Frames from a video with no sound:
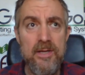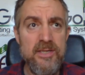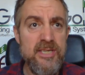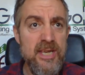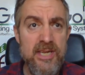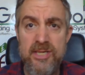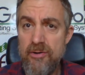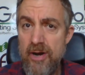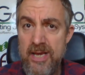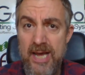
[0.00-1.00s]
Tee to
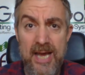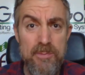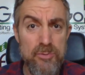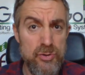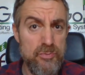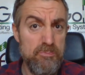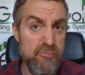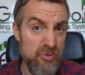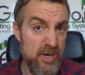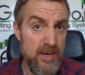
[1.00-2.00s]
green game was
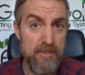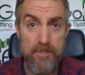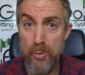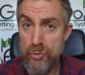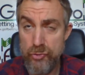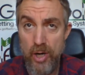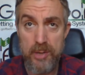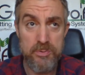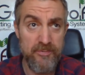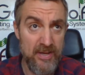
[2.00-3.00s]
brilliant. Ball
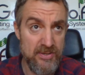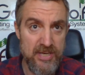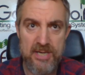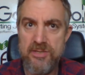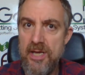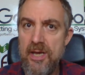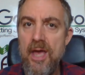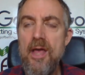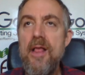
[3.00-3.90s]
striking was fantastic.